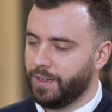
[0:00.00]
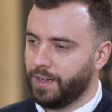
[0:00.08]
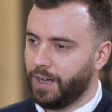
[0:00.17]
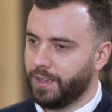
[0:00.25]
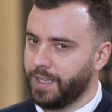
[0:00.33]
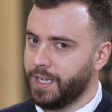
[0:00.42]

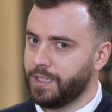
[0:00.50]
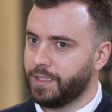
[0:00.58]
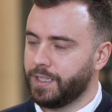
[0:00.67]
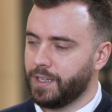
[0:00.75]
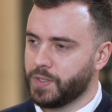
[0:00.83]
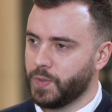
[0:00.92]
I think
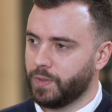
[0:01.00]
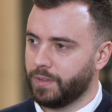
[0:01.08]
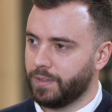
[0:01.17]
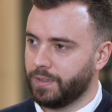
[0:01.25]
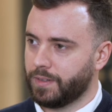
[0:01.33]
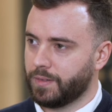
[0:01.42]
it doesn't
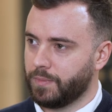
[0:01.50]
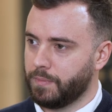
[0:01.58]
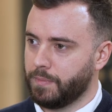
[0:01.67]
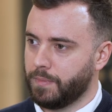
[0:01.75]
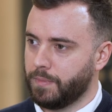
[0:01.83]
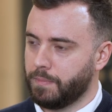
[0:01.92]

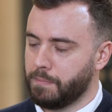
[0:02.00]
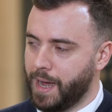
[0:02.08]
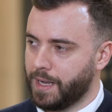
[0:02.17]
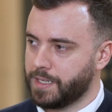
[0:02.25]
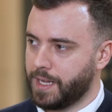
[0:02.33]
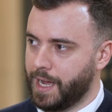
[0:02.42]

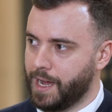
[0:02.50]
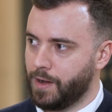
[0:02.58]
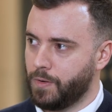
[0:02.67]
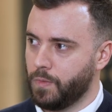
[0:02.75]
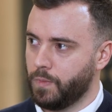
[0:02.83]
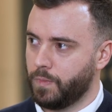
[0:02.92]
matter
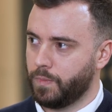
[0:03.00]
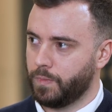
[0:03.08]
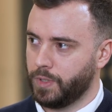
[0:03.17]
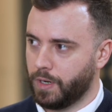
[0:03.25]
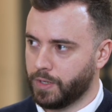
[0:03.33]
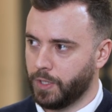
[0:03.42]
how
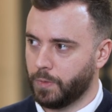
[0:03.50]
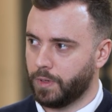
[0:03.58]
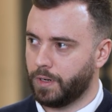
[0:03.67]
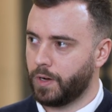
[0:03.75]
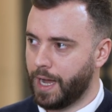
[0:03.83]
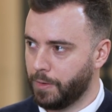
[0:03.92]
young you
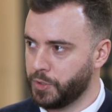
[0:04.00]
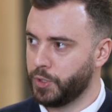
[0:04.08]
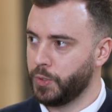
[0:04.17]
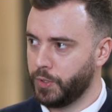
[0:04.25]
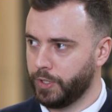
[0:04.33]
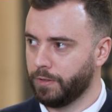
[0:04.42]
are, how
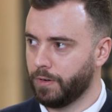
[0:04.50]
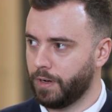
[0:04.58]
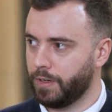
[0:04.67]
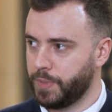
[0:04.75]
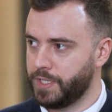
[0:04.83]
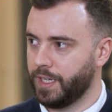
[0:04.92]
junior you
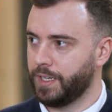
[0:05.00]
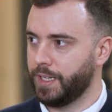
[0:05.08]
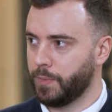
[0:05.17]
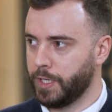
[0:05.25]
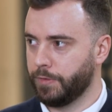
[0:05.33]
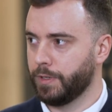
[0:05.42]
are,
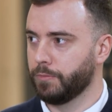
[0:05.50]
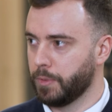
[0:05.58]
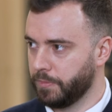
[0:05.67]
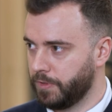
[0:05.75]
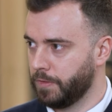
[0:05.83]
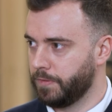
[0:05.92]
particularly when you're in a
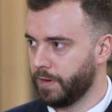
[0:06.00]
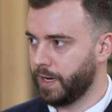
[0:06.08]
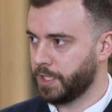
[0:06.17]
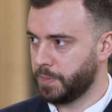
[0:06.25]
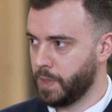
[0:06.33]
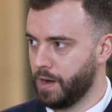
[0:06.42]
room full of very
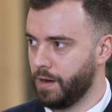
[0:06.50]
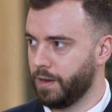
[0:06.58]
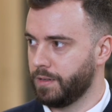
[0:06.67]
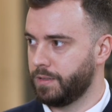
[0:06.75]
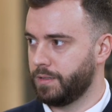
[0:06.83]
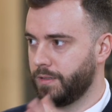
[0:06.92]

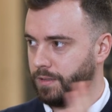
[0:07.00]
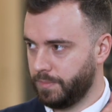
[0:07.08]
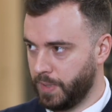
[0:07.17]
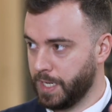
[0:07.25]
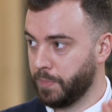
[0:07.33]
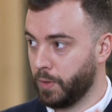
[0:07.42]
experienced
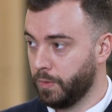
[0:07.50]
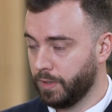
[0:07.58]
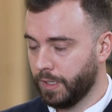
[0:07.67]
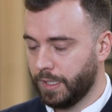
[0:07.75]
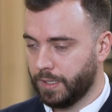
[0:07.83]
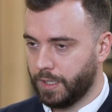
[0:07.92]
people
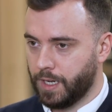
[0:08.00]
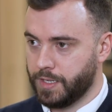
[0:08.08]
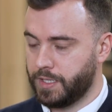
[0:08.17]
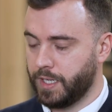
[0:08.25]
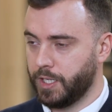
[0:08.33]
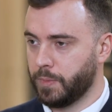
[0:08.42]

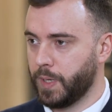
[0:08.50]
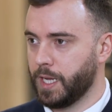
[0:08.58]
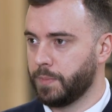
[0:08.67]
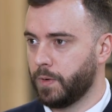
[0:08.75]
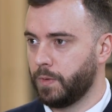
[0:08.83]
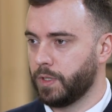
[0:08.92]
and senior
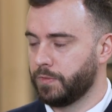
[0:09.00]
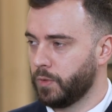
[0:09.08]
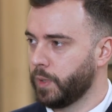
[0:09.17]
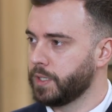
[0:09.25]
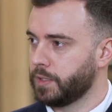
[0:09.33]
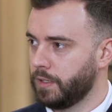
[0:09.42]
people. You've
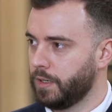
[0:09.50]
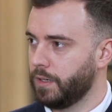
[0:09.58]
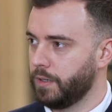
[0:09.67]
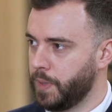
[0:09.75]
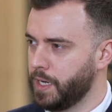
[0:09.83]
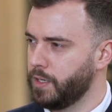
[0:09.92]
always got
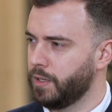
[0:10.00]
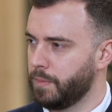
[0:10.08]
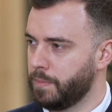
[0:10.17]
an opinion that